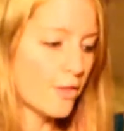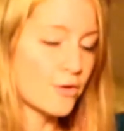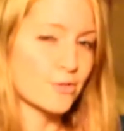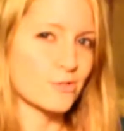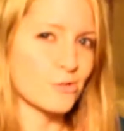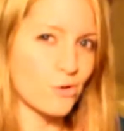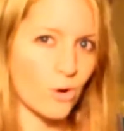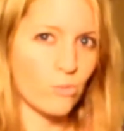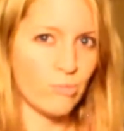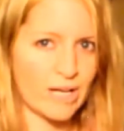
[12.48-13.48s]
There is
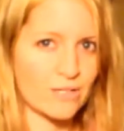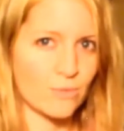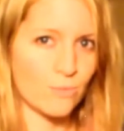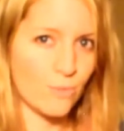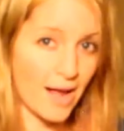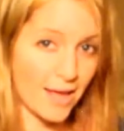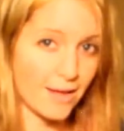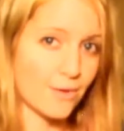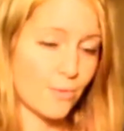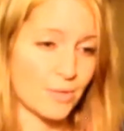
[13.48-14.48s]
no better
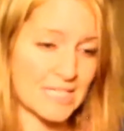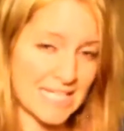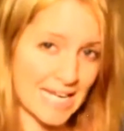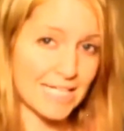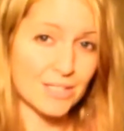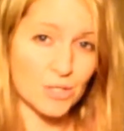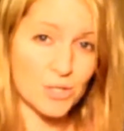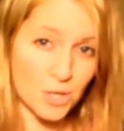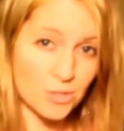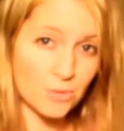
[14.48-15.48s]
way or day to
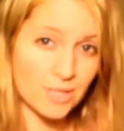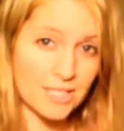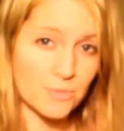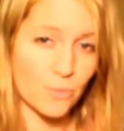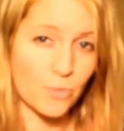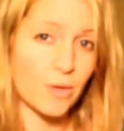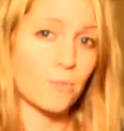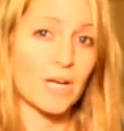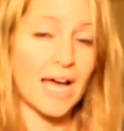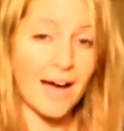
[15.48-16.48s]
show you this than
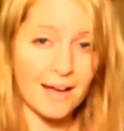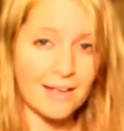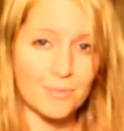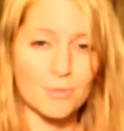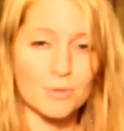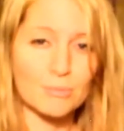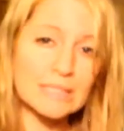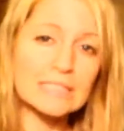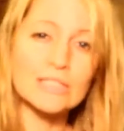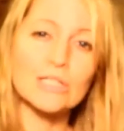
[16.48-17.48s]
when I am
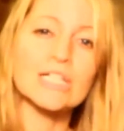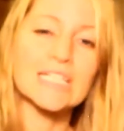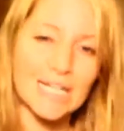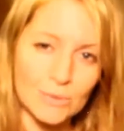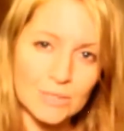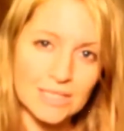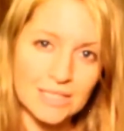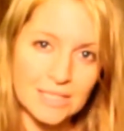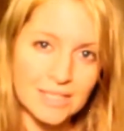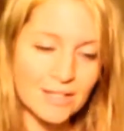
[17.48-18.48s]
completely cooked out.
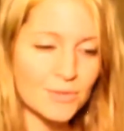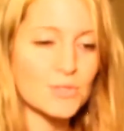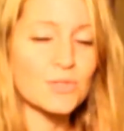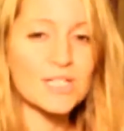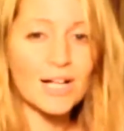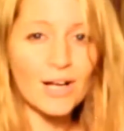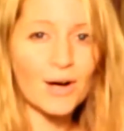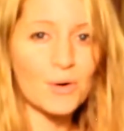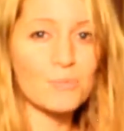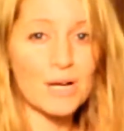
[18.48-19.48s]
So you can tell
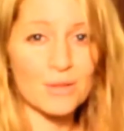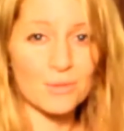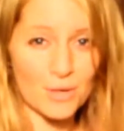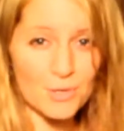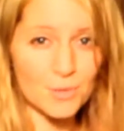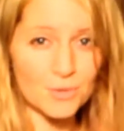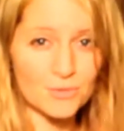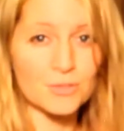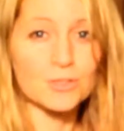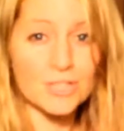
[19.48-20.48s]
how my threshold
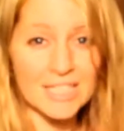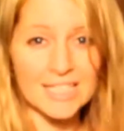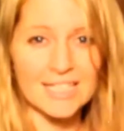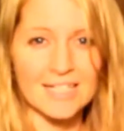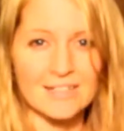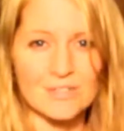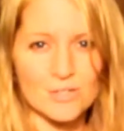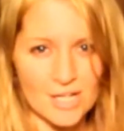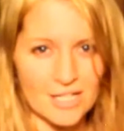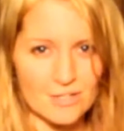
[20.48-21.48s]
for cooking has
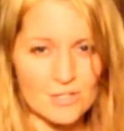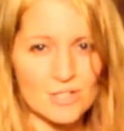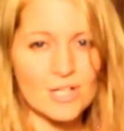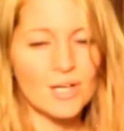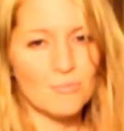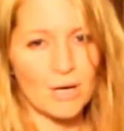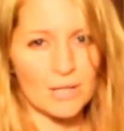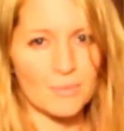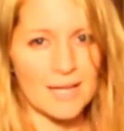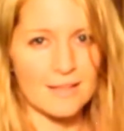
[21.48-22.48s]
changed by
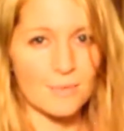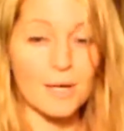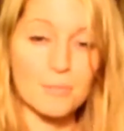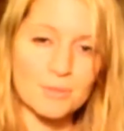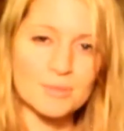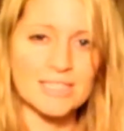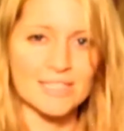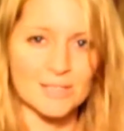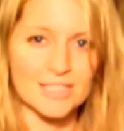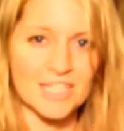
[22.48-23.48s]
the way that when I'm completely
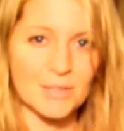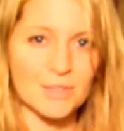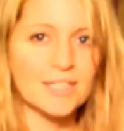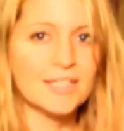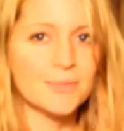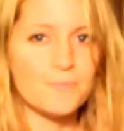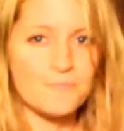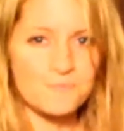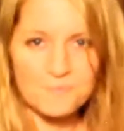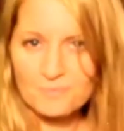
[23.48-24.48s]
cooked out,
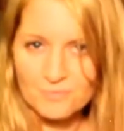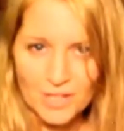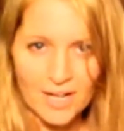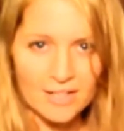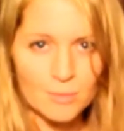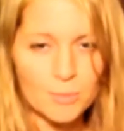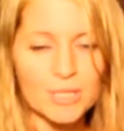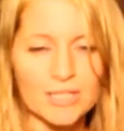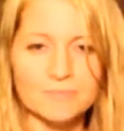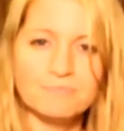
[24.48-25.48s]
I come up
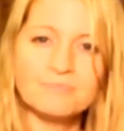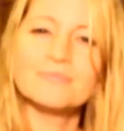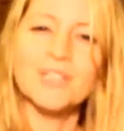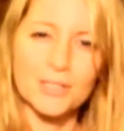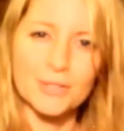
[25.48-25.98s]
here and